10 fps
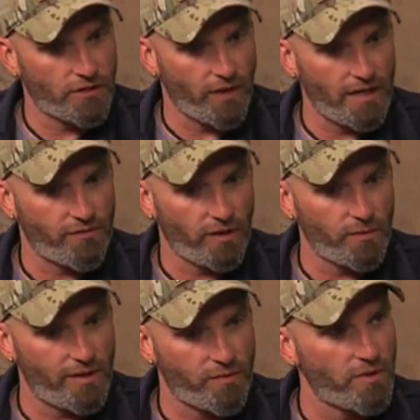they train for
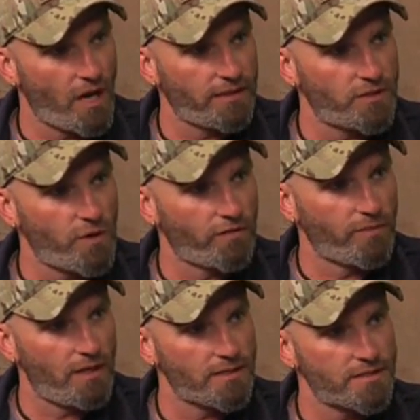anywhere from 9 to 12
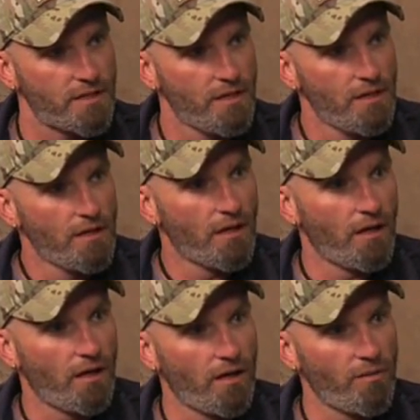months,
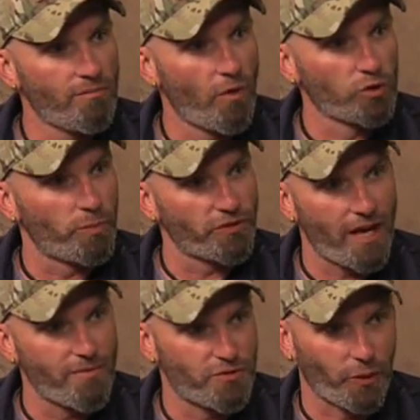multiple
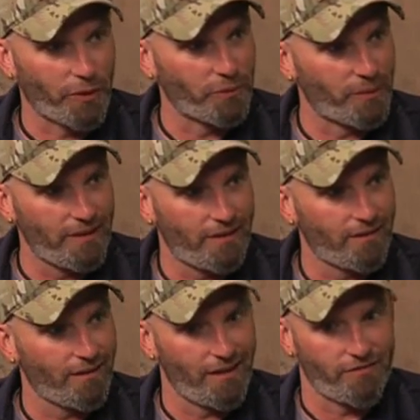times during the
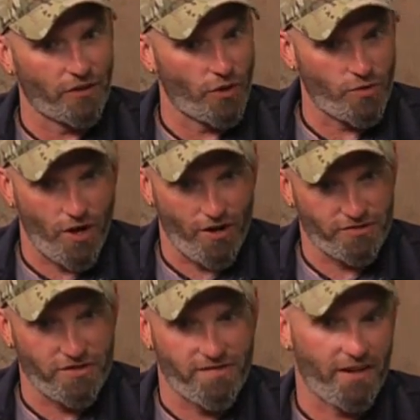week. And it's at no
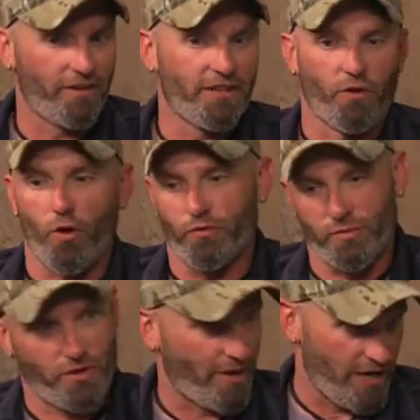cost to the veteran. It's all
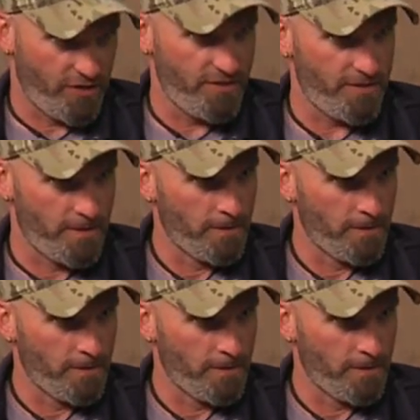from donations.